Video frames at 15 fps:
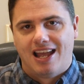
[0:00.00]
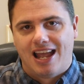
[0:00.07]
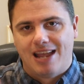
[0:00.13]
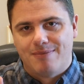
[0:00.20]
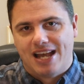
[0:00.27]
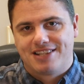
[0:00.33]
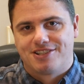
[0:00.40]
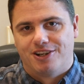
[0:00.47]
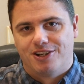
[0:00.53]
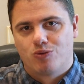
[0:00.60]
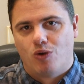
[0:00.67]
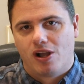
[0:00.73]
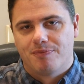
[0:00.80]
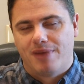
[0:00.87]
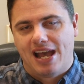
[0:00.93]
Hey mask nerds,
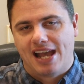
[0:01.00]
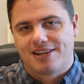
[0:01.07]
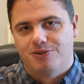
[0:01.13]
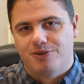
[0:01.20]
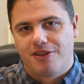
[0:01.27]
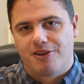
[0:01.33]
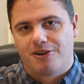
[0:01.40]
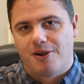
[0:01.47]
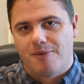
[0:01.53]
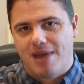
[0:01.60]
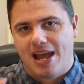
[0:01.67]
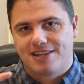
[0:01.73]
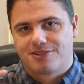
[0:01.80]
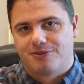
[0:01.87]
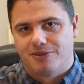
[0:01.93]
welcome back to another
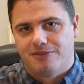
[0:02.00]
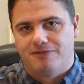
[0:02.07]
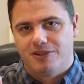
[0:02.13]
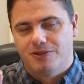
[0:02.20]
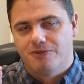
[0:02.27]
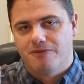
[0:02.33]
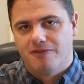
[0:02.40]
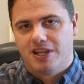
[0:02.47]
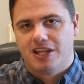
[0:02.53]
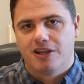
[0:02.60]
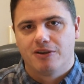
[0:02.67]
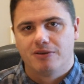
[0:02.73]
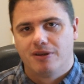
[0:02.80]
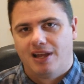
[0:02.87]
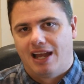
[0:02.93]
mask review
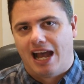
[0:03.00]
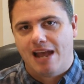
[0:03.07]
video.